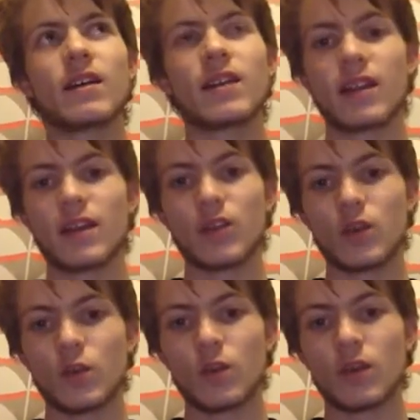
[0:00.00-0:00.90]
to get it
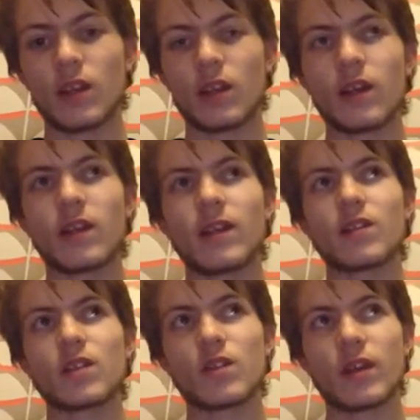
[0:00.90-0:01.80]
sorted i need to get it
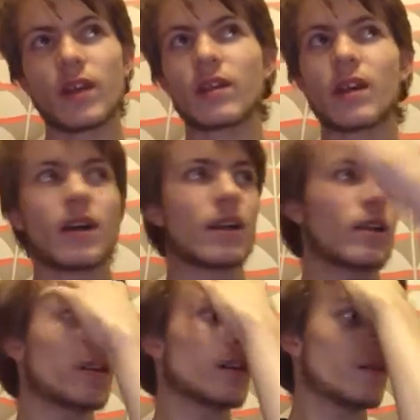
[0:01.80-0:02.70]
straight
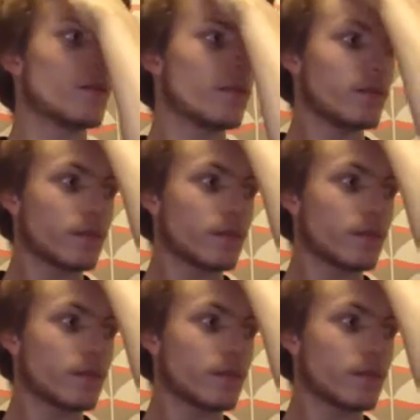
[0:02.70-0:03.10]
and um,